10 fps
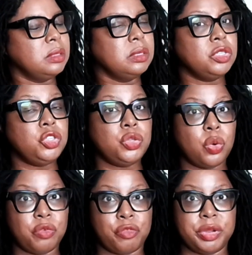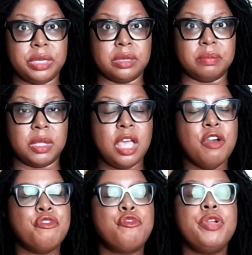Your freedom.
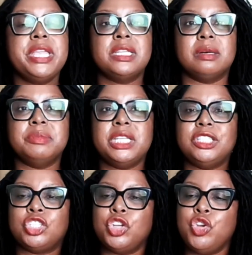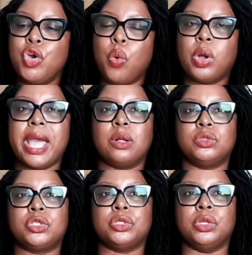Freedom needs no
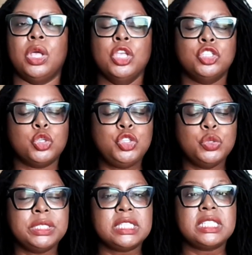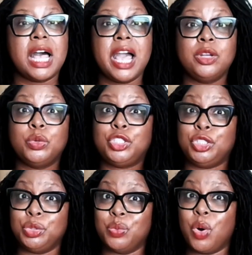counsel. So you decide what
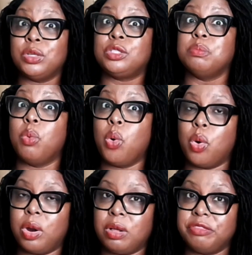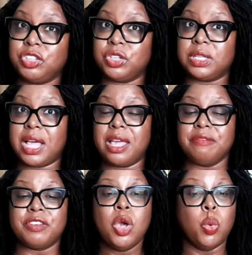you want more of in your life.
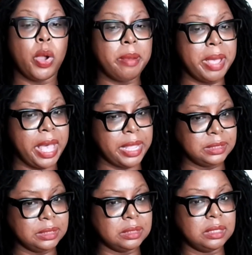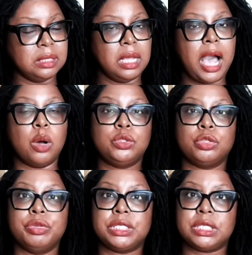Women, how to
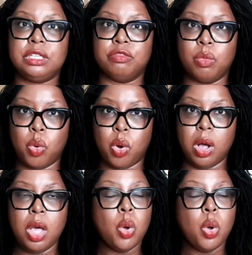receive more.